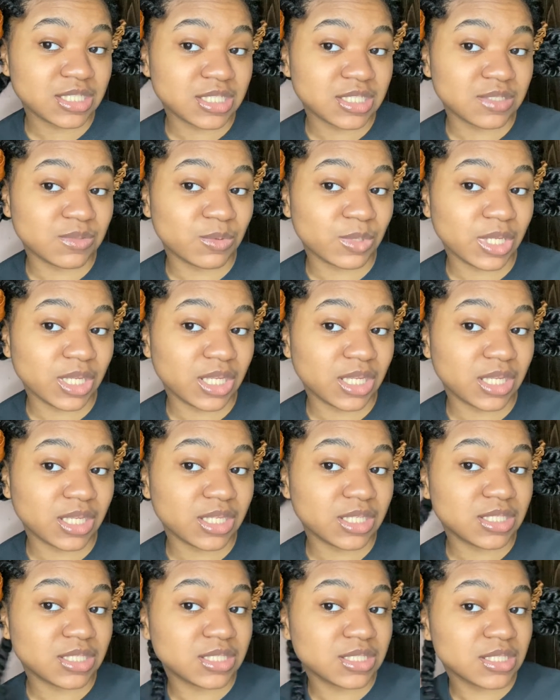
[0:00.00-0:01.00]

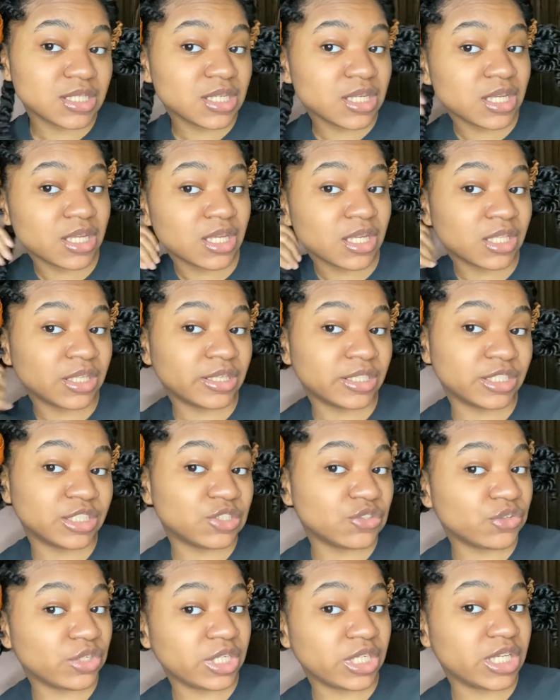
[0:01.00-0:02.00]
twist. The
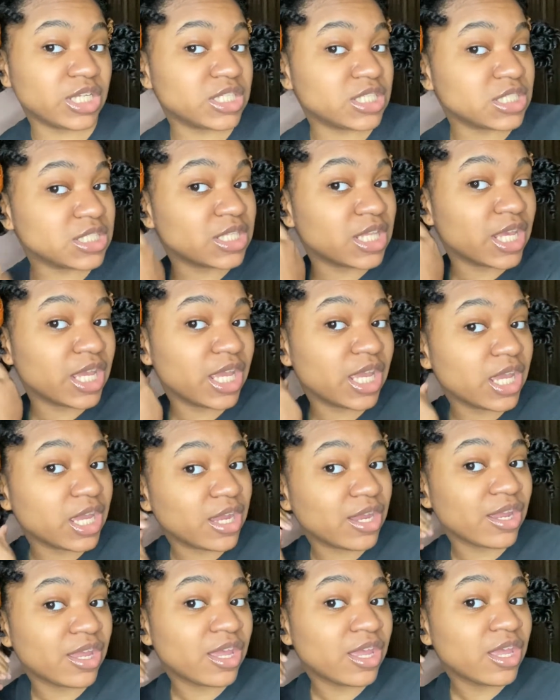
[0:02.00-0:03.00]
shrinkage is
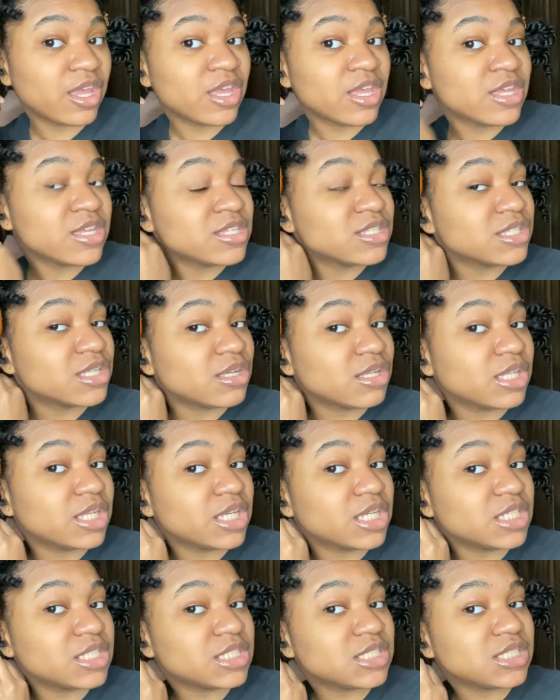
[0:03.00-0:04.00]
there. So
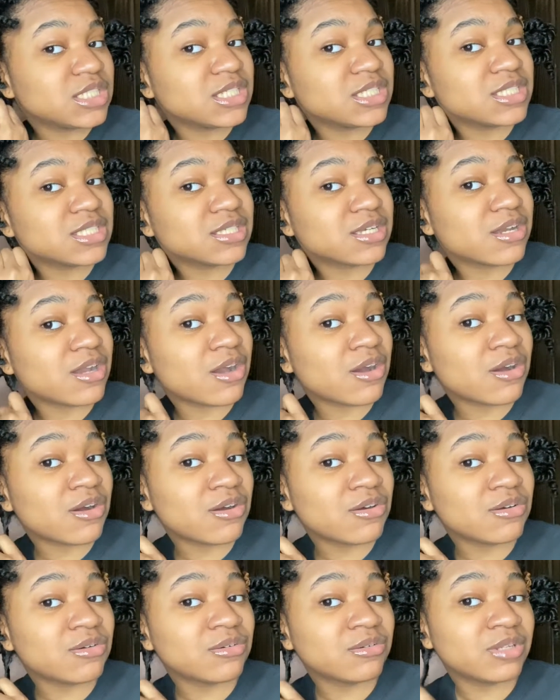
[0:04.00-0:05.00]
let's just go
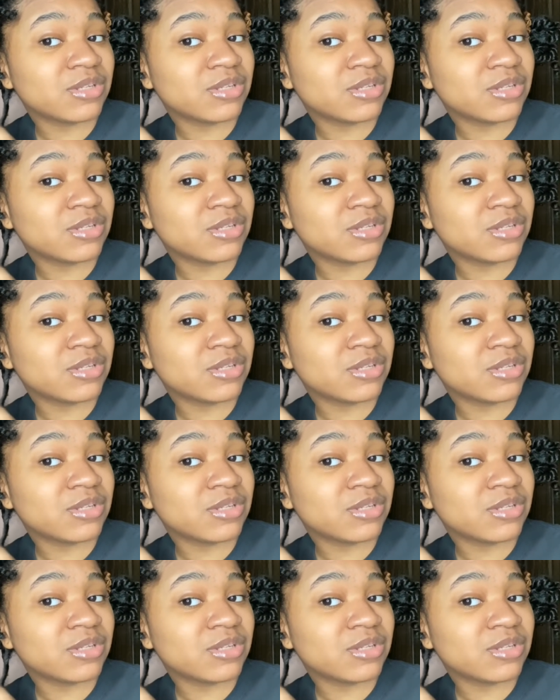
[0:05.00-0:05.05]
on